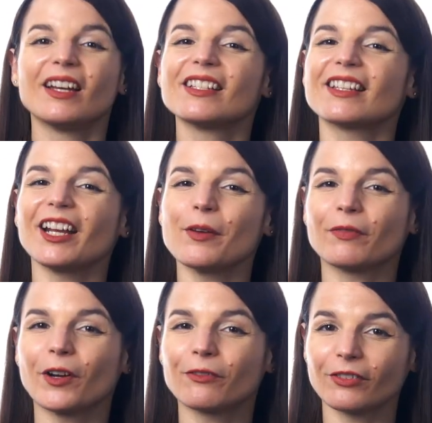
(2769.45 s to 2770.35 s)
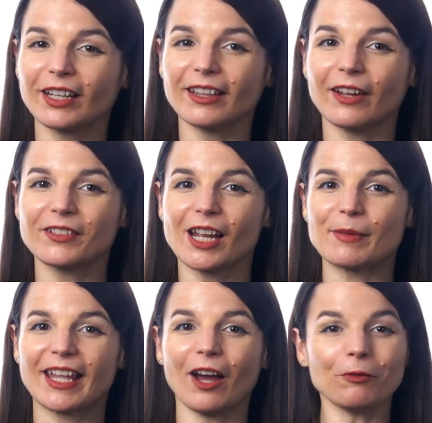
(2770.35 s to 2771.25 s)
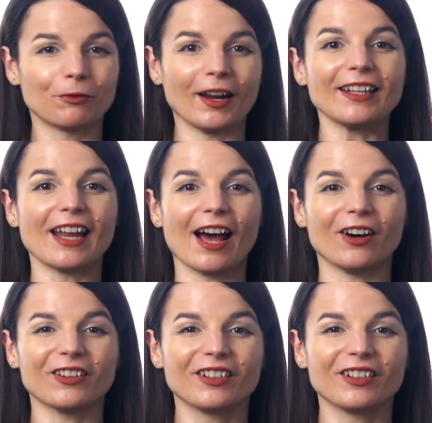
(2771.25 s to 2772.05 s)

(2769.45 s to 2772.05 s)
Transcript: sign up for a free lifetime account right now.